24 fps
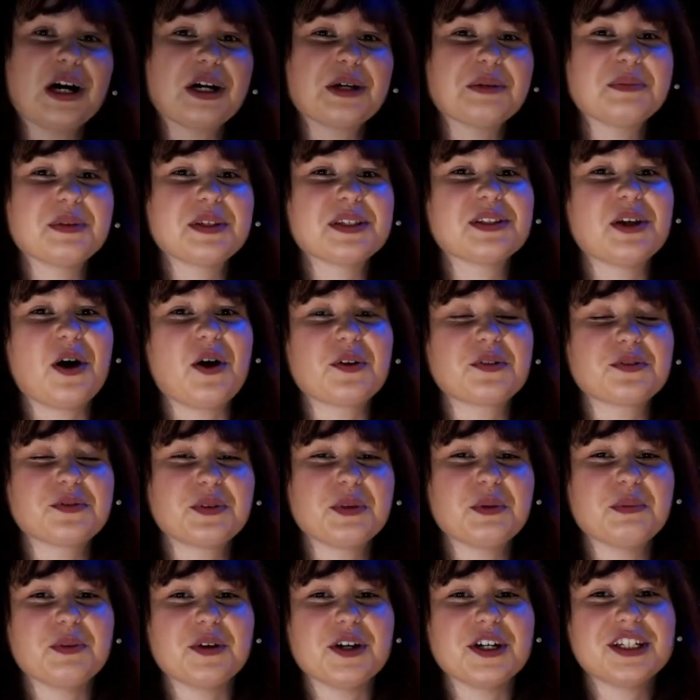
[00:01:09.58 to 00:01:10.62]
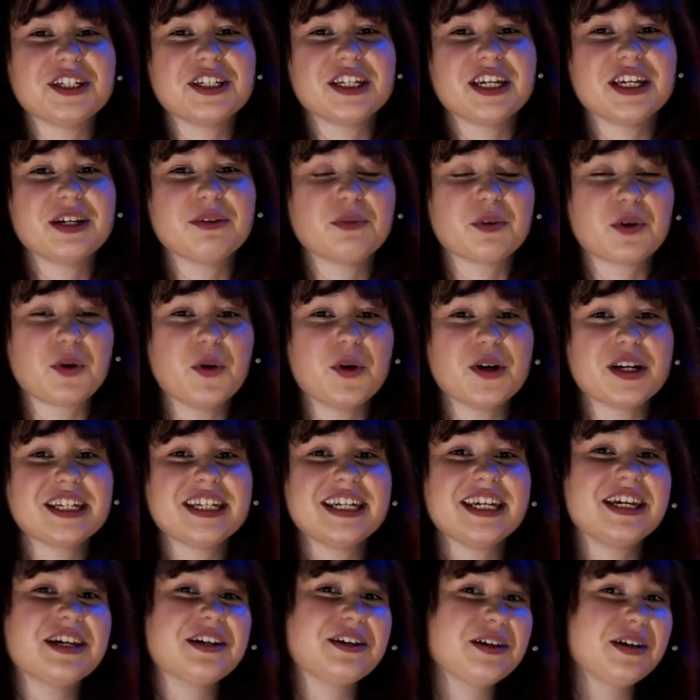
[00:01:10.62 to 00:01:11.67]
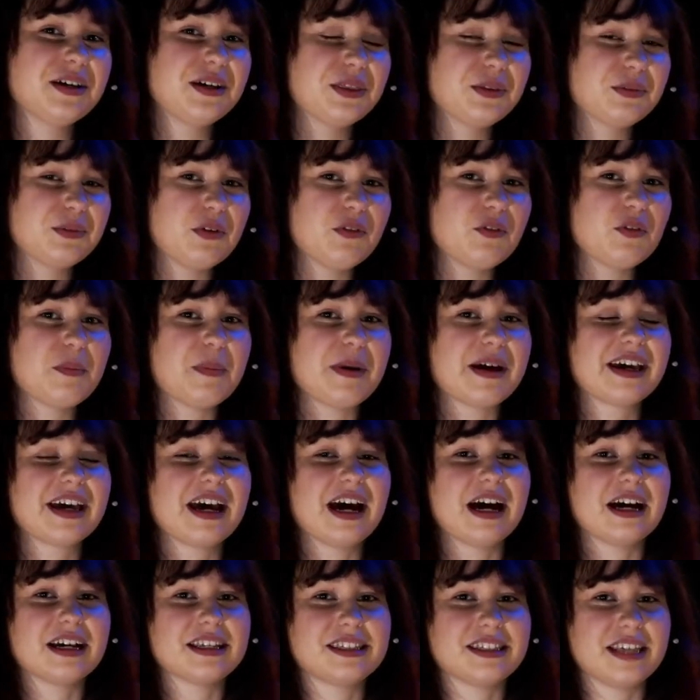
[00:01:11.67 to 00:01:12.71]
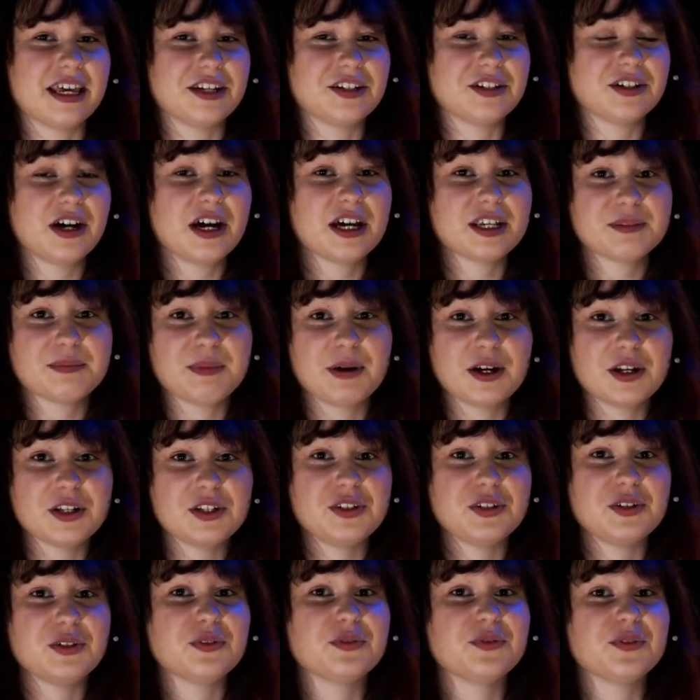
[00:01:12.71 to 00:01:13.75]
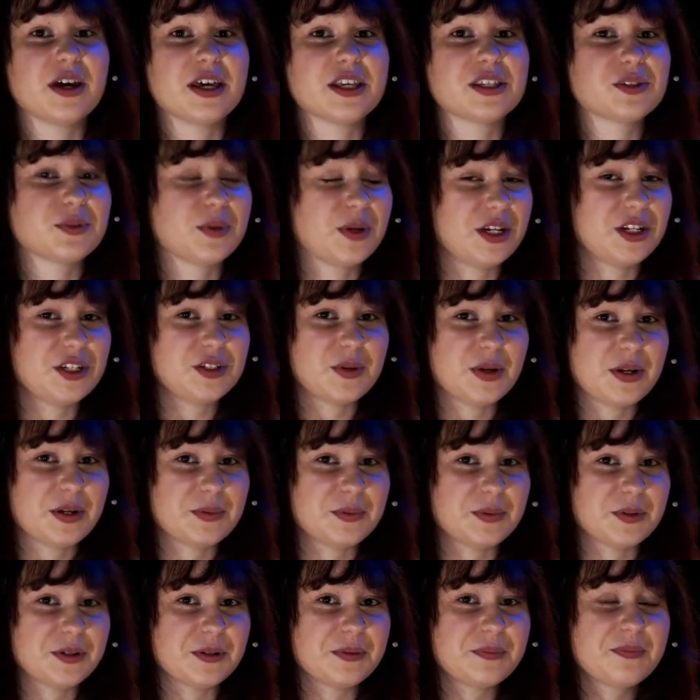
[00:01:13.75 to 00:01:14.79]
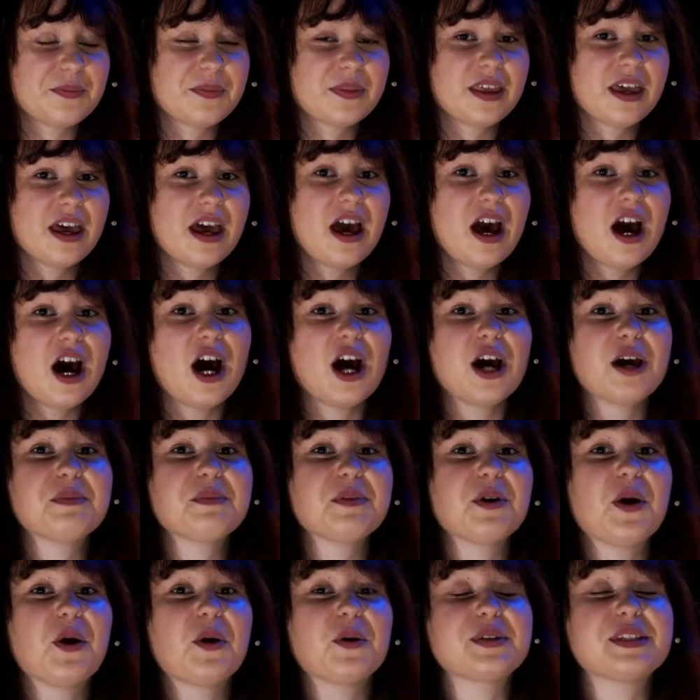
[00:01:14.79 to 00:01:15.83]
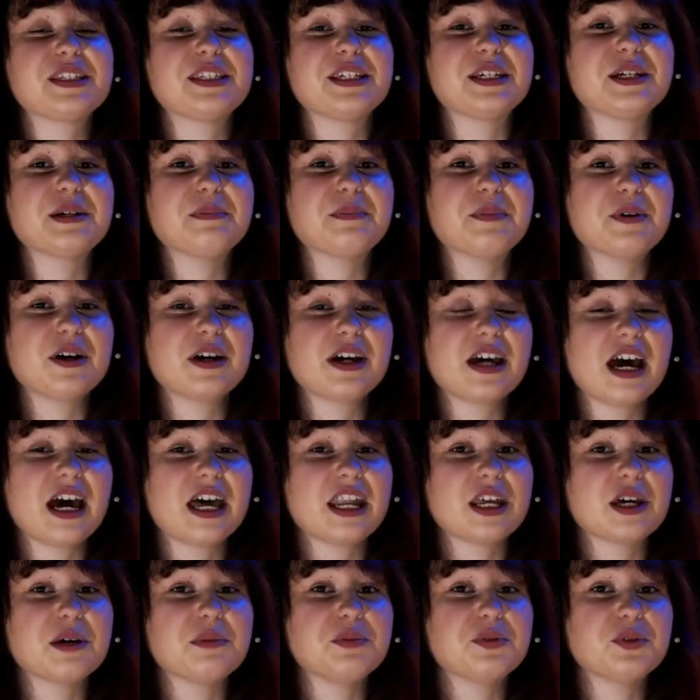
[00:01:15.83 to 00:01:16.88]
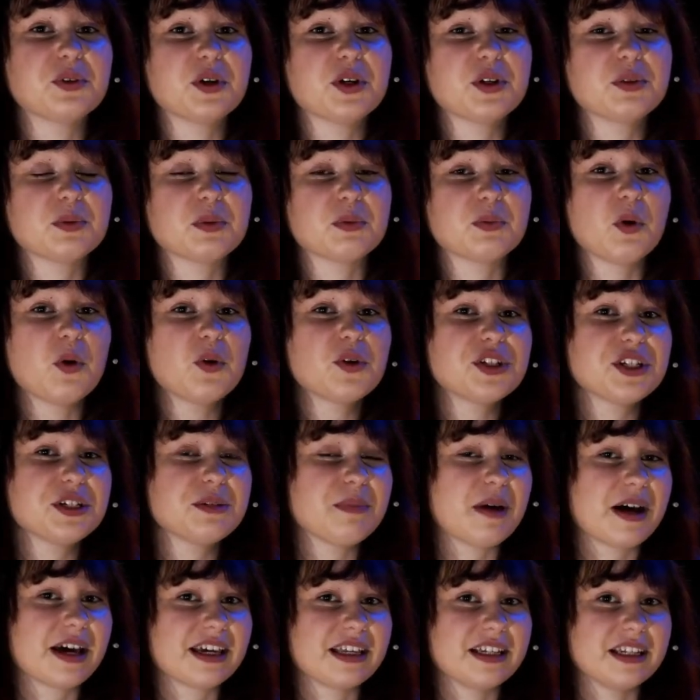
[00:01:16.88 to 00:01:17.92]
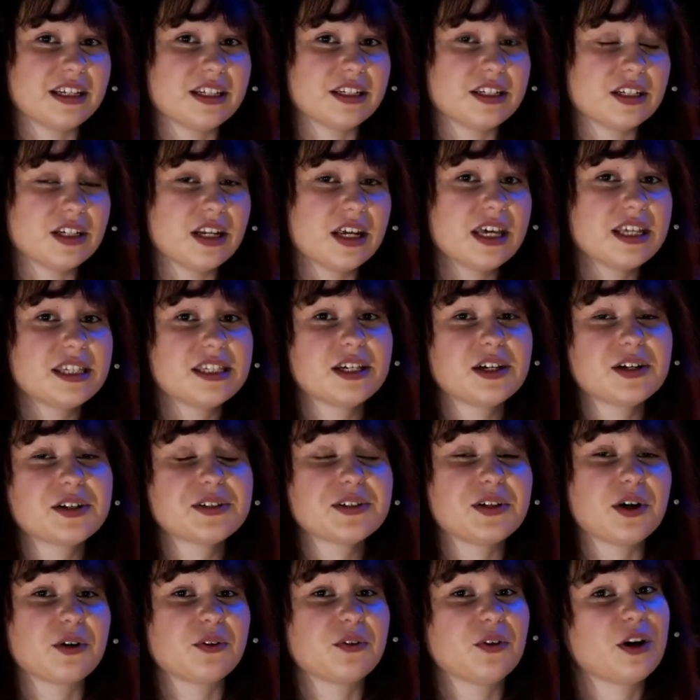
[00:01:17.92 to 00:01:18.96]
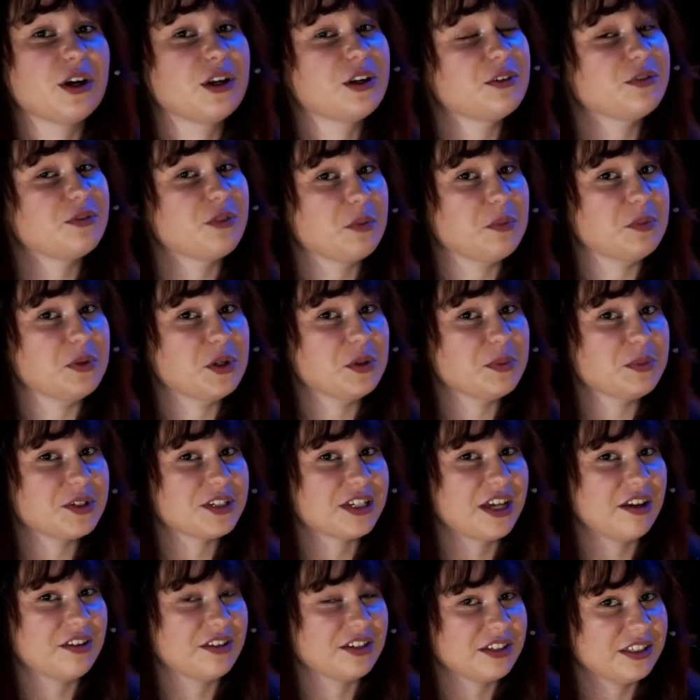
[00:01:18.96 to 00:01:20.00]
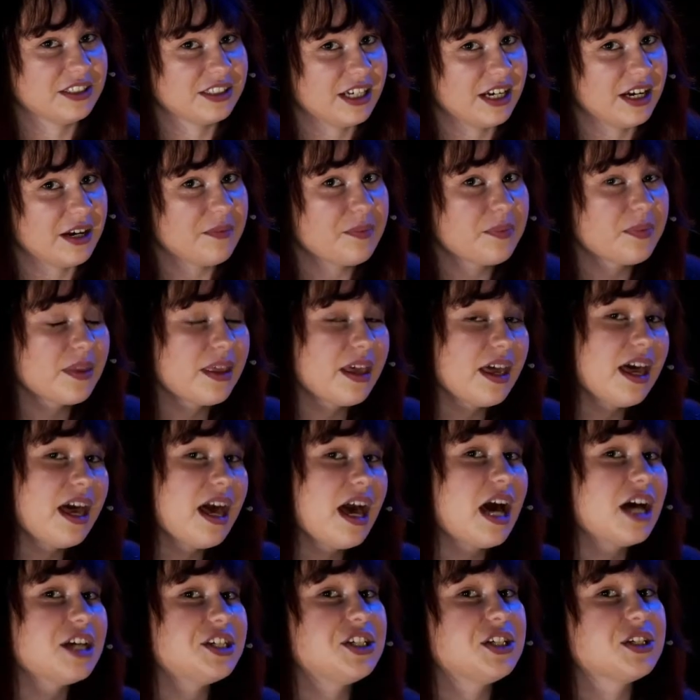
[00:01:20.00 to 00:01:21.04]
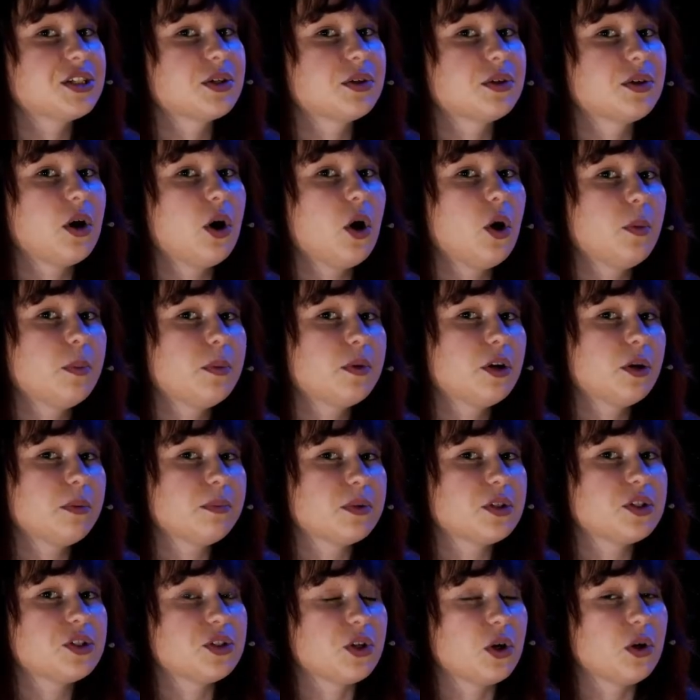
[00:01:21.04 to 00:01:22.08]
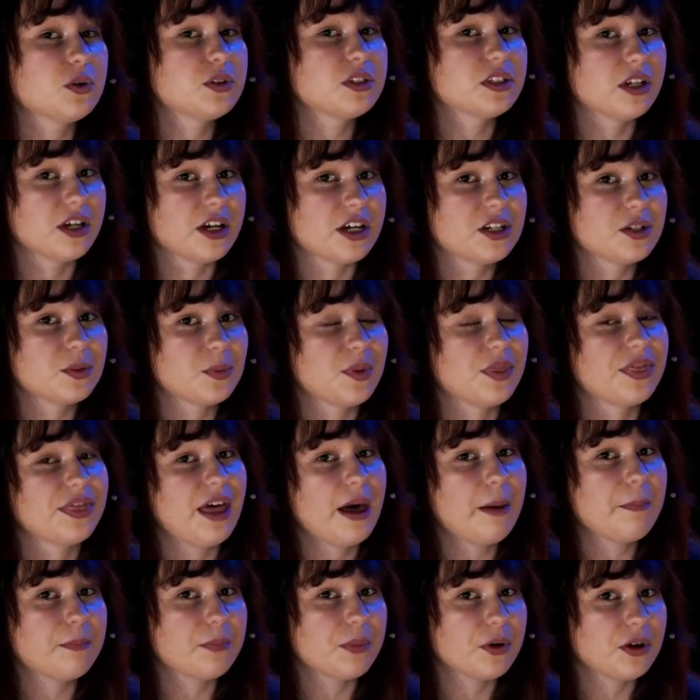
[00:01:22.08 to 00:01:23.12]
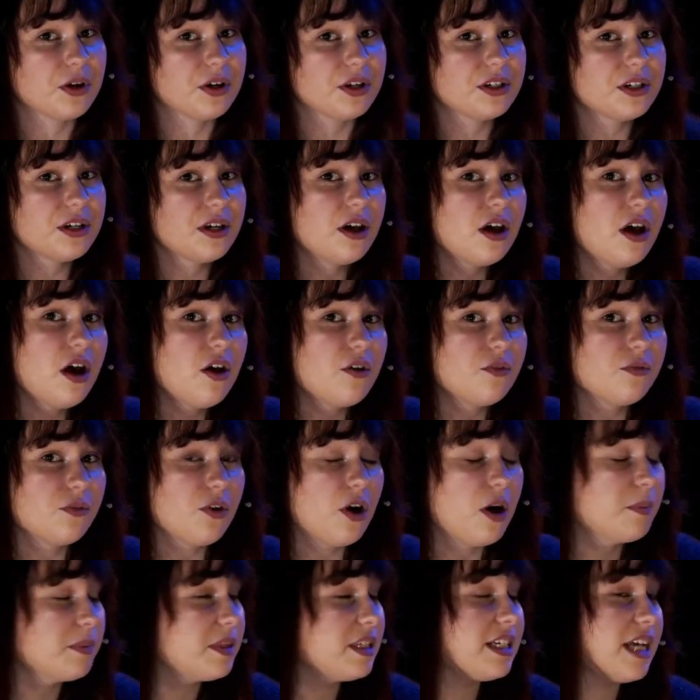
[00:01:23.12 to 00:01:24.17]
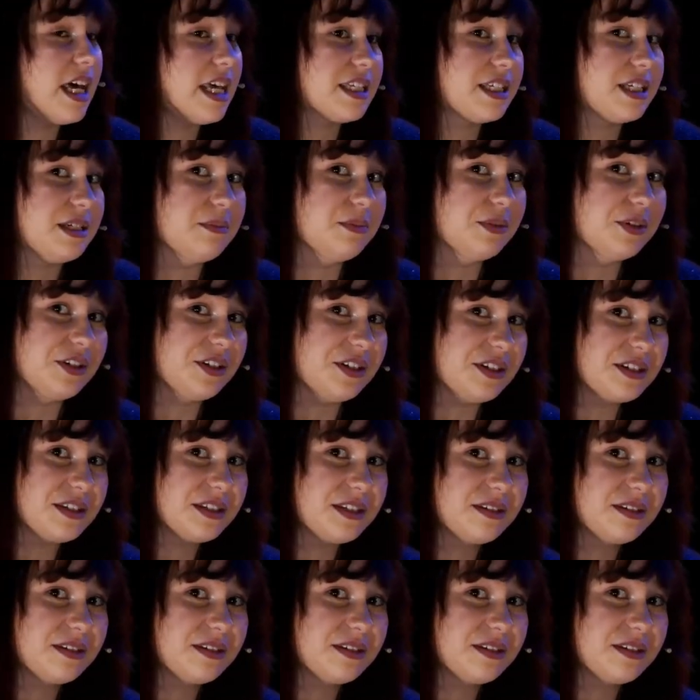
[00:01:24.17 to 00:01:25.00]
to Songs from the Bridge, recorded here in the Riverbank Arts Centre as part of Junefest 2021. I am your host, Tia Burke, and I am joined with Roisin McAlinden, a singer-songwriter from Newbridge, County Kildare. And she is going to open up the show tonight with That Bird from the Teskey Brothers.